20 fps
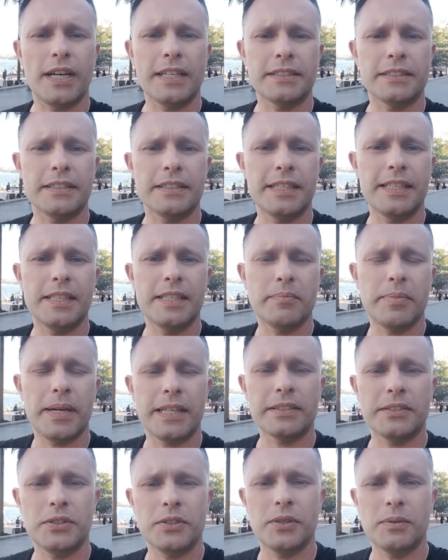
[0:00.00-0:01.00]
to lead it
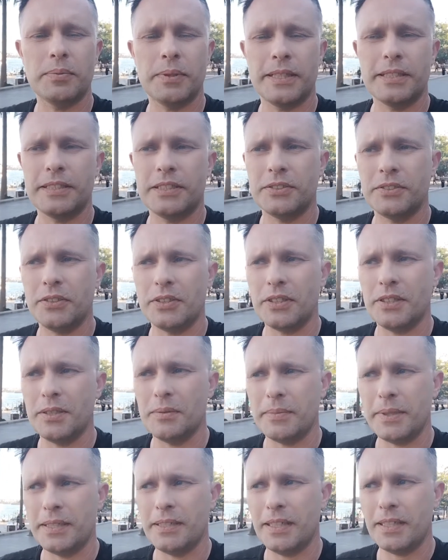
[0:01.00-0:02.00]
back to your place, she's not going to
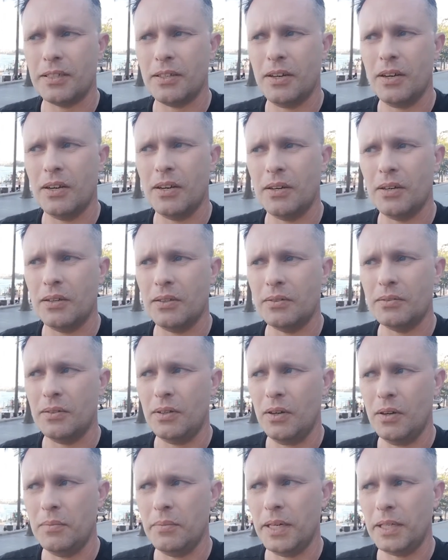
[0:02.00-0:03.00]
be like, oh
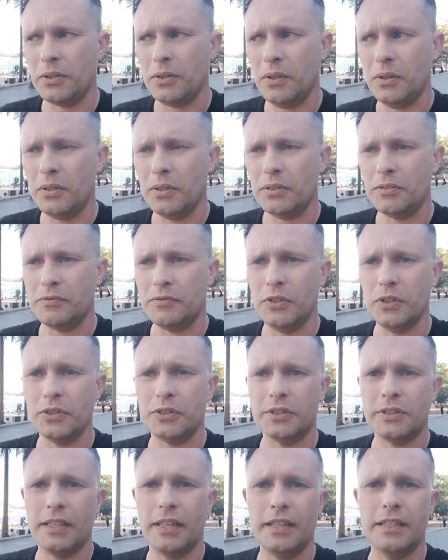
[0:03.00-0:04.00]
my god,
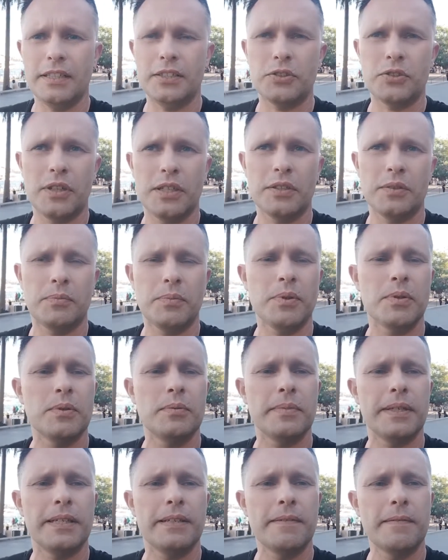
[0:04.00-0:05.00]
first date, you tried to pull
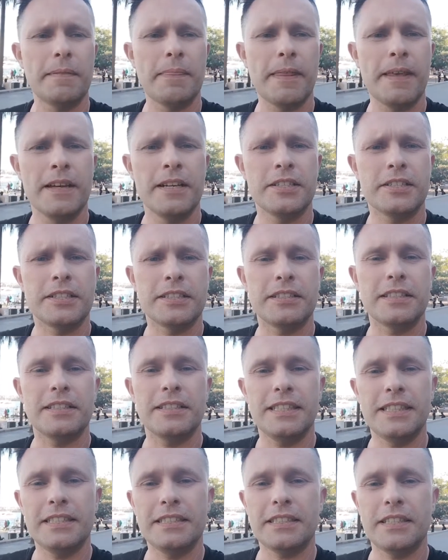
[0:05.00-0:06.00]
me. She's at
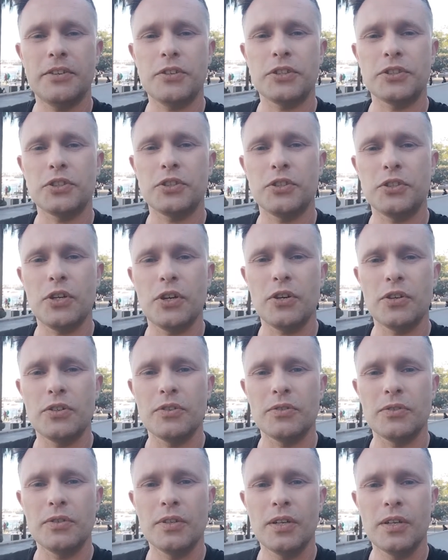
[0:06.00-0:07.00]
least going to
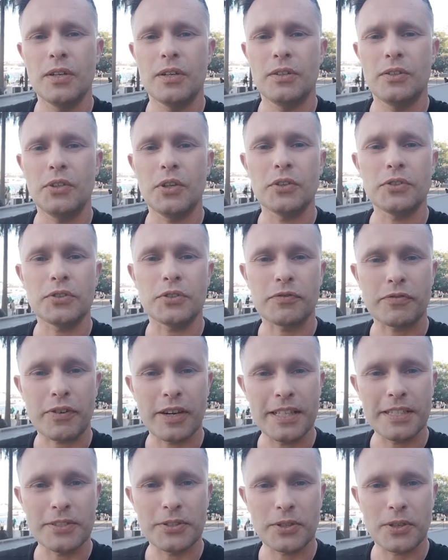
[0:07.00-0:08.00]
know not to
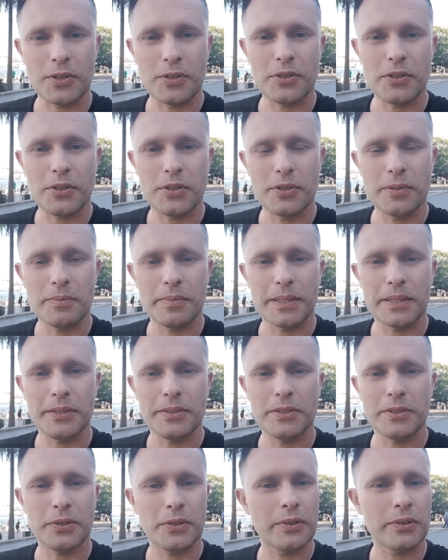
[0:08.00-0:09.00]
friend zone you
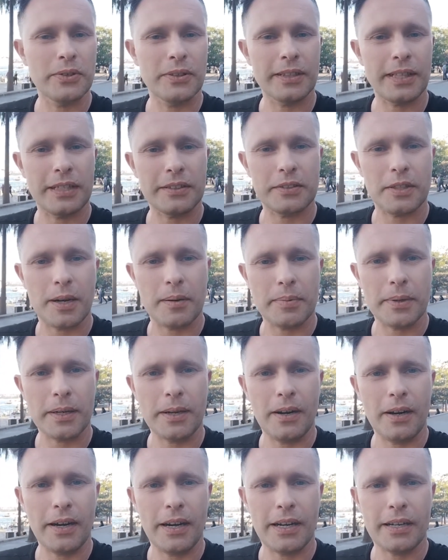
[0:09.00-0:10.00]
because you're not that type of
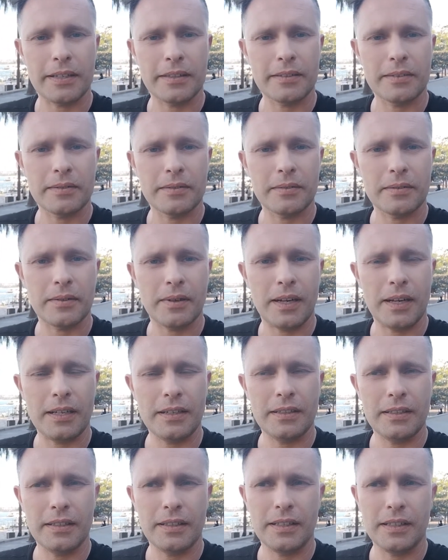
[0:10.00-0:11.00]
guy, right?
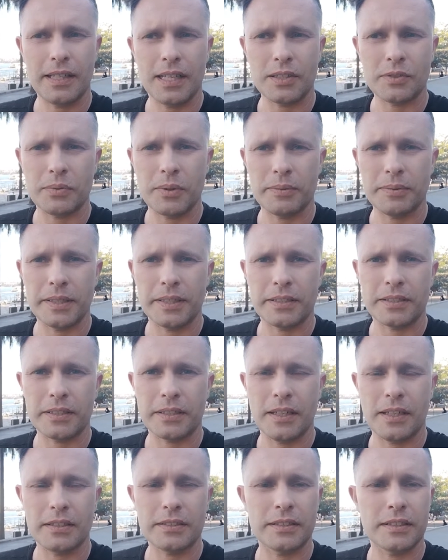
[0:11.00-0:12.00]
And that's what we
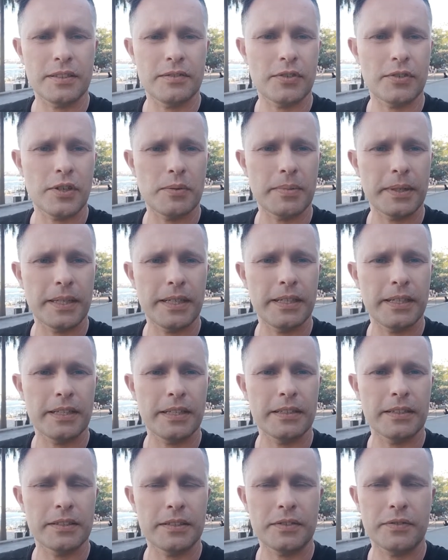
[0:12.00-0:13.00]
discussed in the very
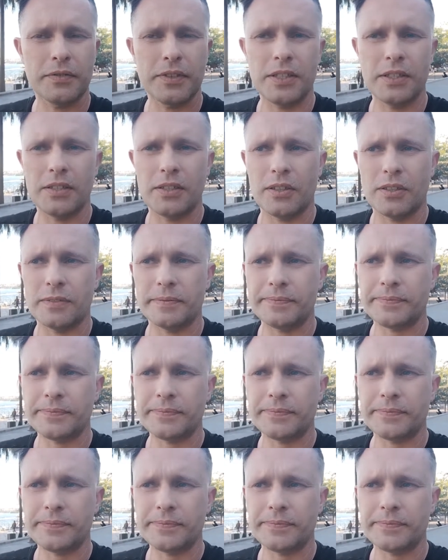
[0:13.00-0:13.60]
beginning of this video.